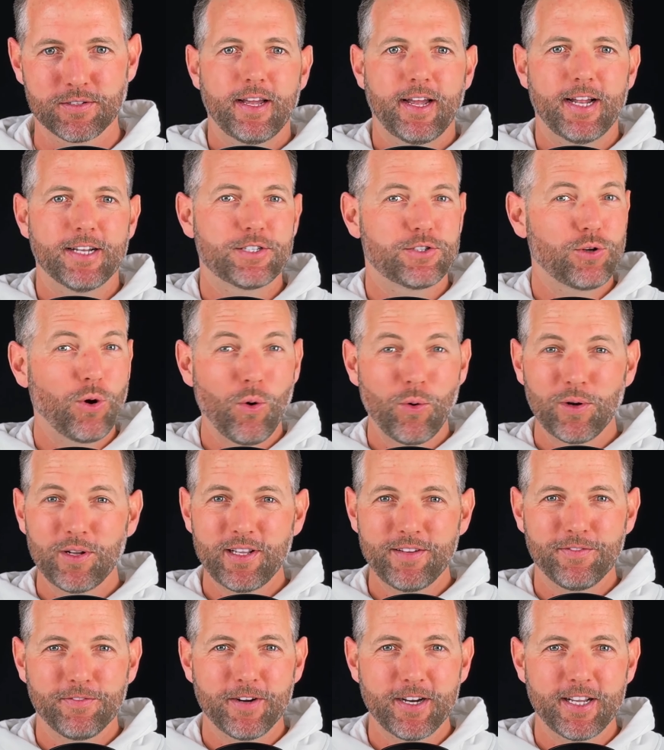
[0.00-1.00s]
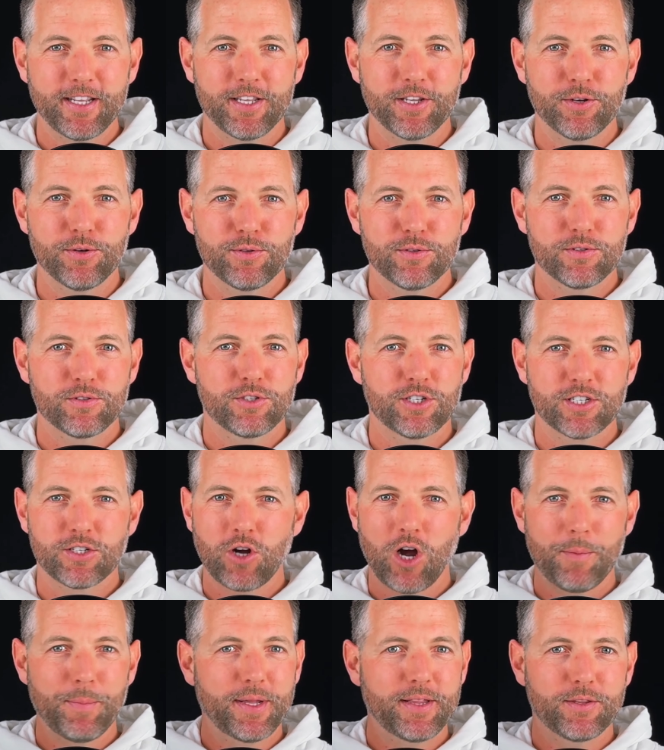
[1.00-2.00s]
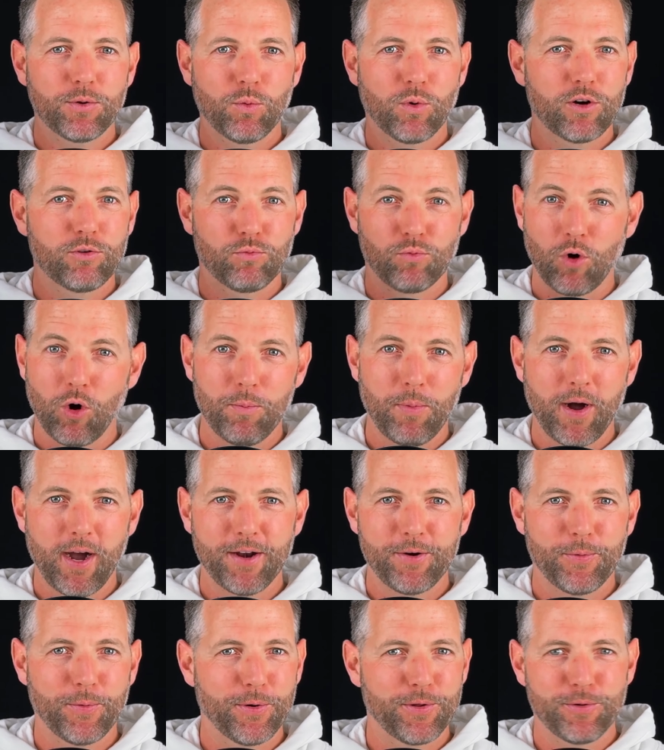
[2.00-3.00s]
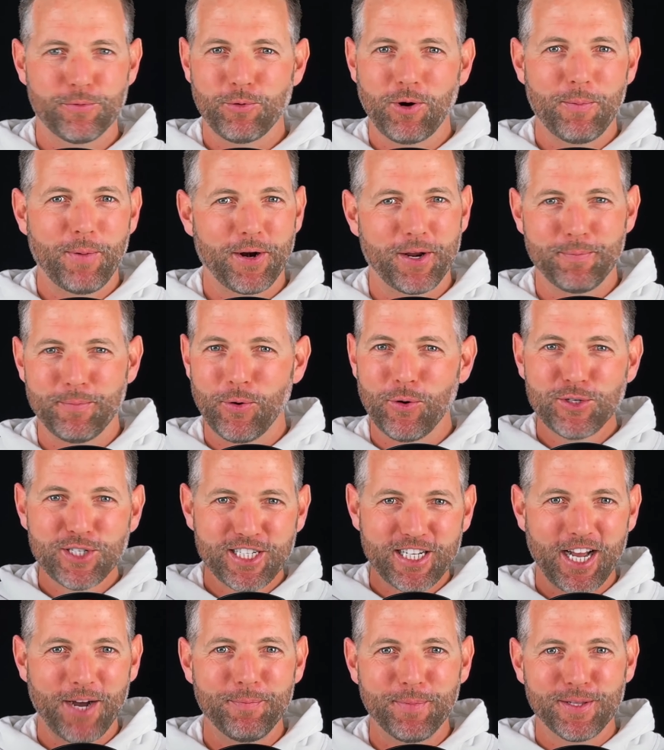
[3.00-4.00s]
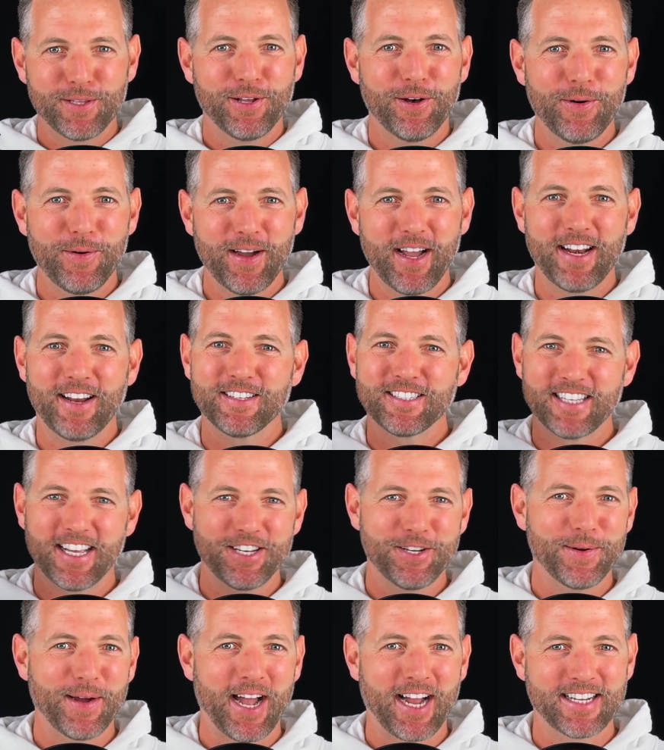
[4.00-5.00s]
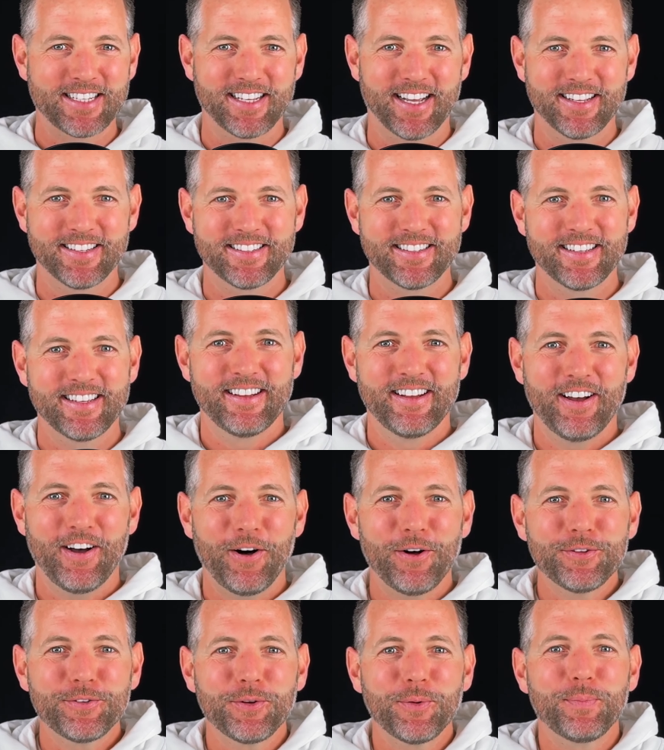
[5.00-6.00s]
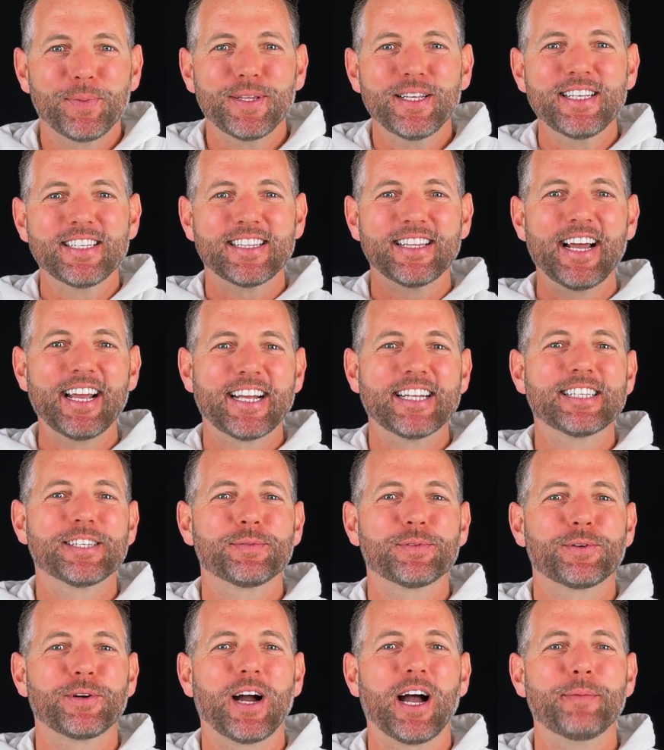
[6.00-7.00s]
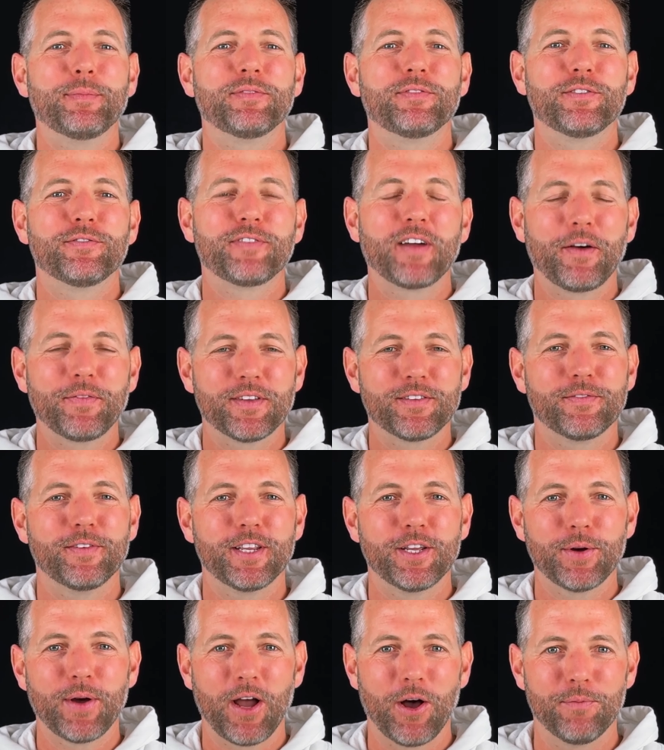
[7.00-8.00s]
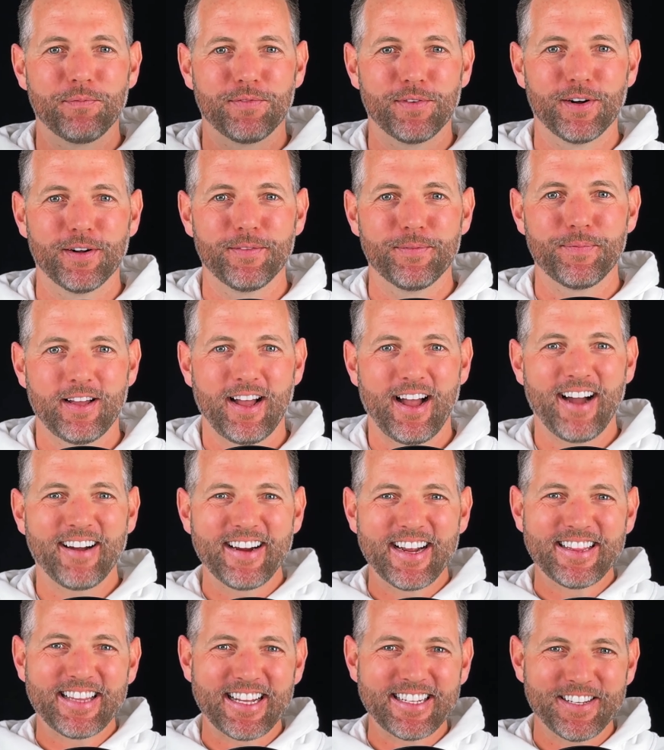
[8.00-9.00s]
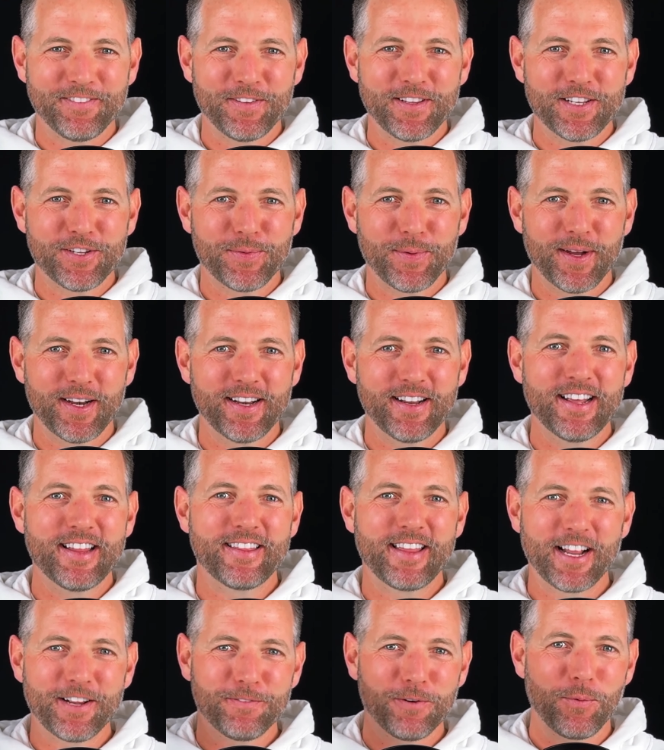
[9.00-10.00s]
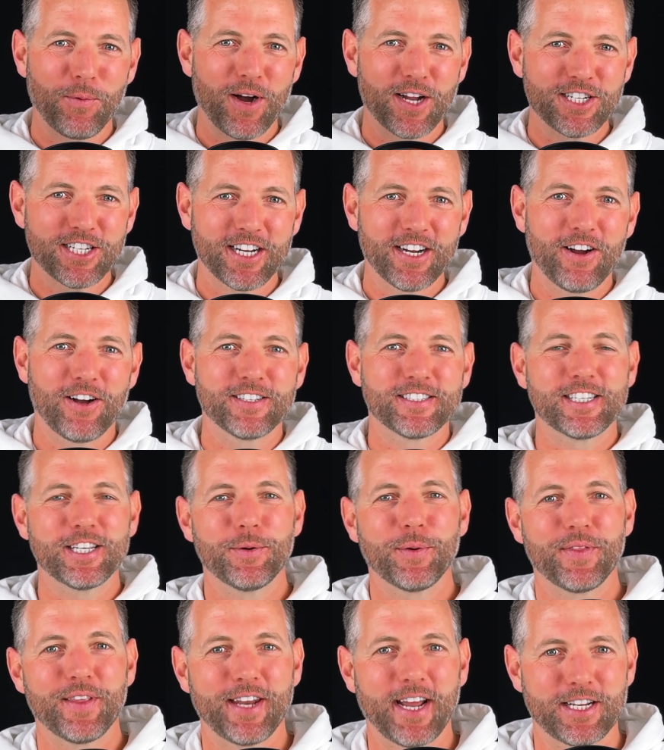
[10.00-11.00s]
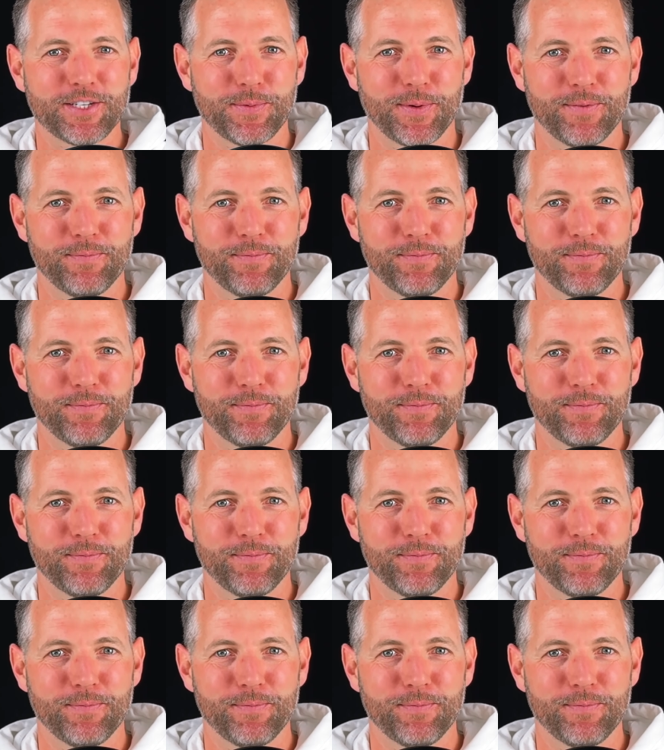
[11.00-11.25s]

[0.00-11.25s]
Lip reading: It's totally free to use. Just comment the word robot or the robot emoji down below and I'll send you access. Also, please like and subscribe if you found this video helpful. All right, that's it for this one. Thanks for watching. I'll see you on the next one.